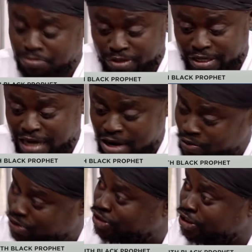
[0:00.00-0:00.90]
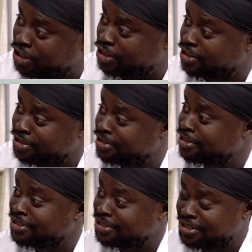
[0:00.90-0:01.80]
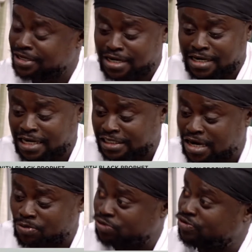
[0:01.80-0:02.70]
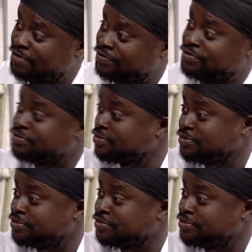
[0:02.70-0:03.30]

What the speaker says: play acoustic, and that's how we travel.